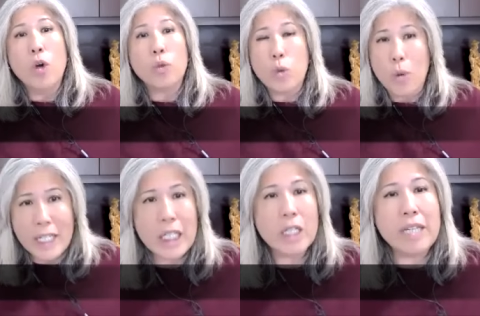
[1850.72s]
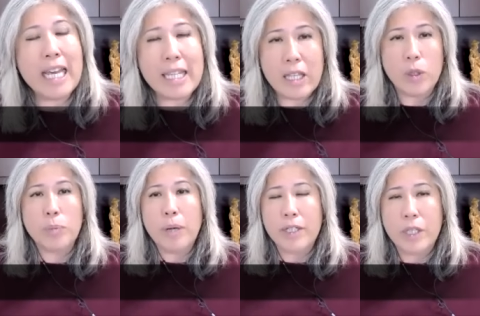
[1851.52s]
so what do you need those
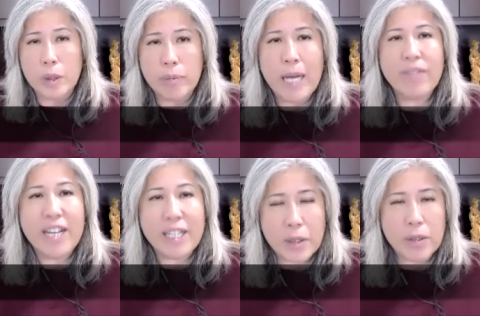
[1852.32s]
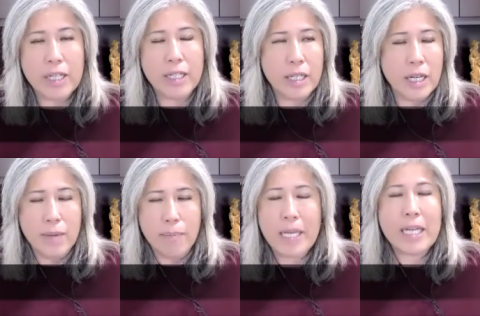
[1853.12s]
blood those blood vessels in the uh,
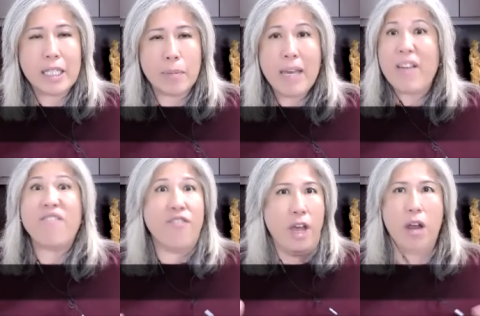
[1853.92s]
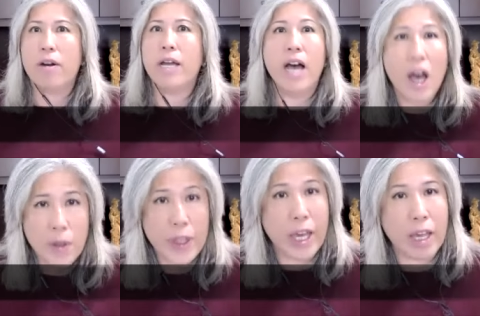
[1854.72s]
penis to be very
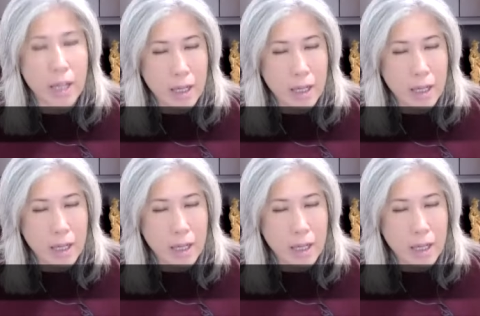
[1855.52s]
healthy?